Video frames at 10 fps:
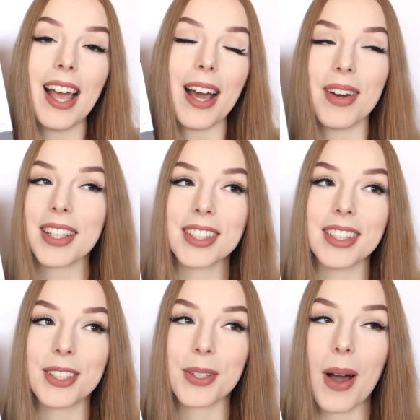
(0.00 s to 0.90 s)
I'm
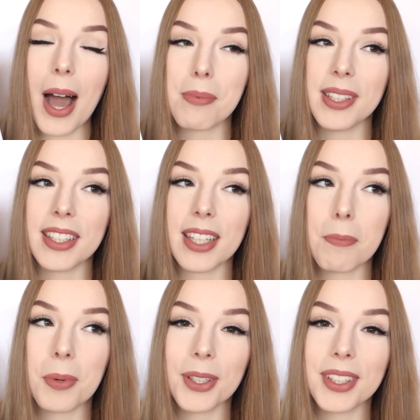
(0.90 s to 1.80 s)
actually so happy that I
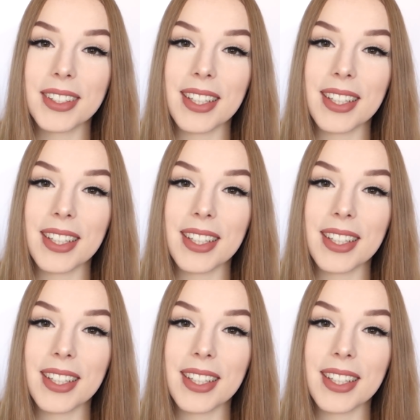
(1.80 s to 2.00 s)
bought it.